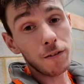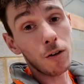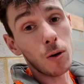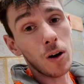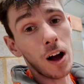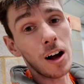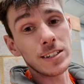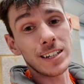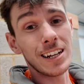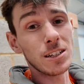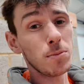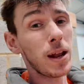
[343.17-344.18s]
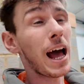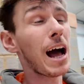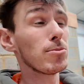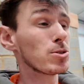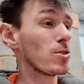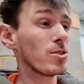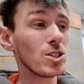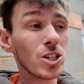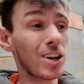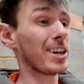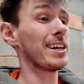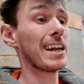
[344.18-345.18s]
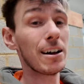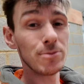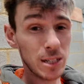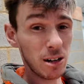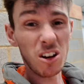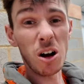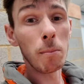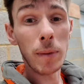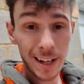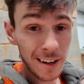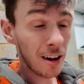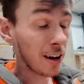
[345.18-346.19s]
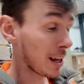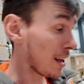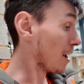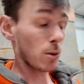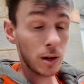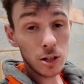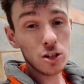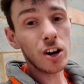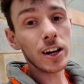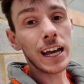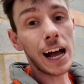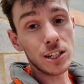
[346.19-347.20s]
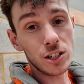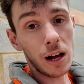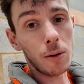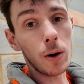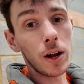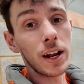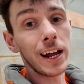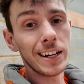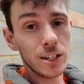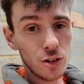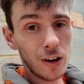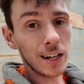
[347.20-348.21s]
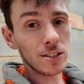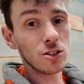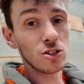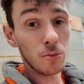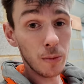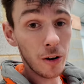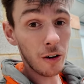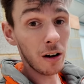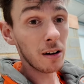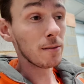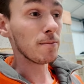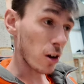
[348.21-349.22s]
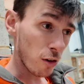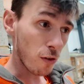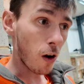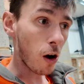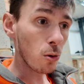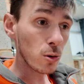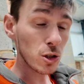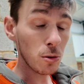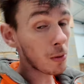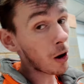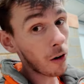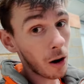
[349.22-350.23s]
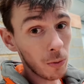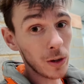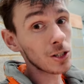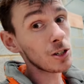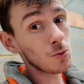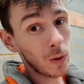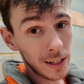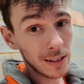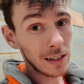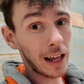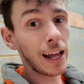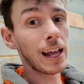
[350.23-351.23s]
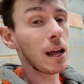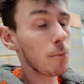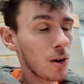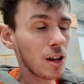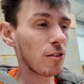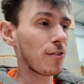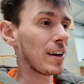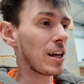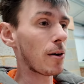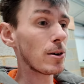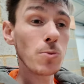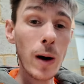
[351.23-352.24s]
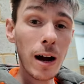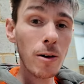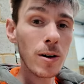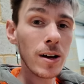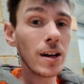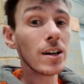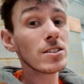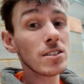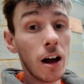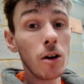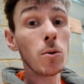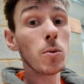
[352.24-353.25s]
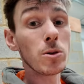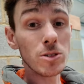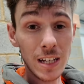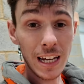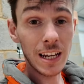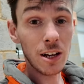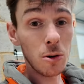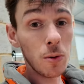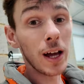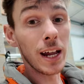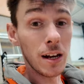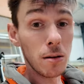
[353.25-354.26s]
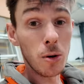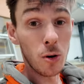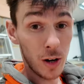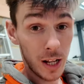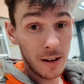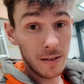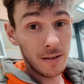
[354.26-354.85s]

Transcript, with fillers: forecast and it's meant to absolutely chuck it down till like midnight. So we're going to try and catch that one in the tractor tomorrow. I'm going to roll tomorrow, which is Wednesday, in with this video as well. So we'll see you in the morning.